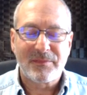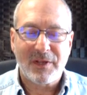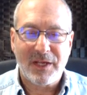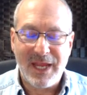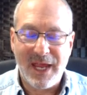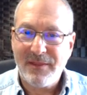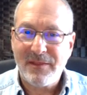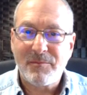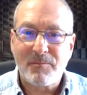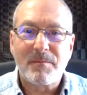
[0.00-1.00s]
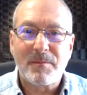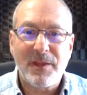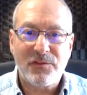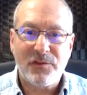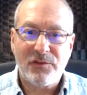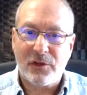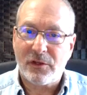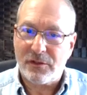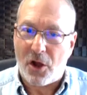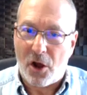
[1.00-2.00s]
Again, this is
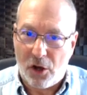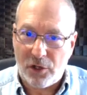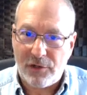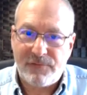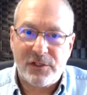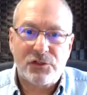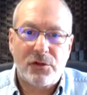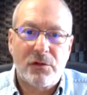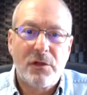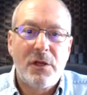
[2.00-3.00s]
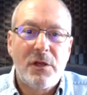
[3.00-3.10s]
an artificial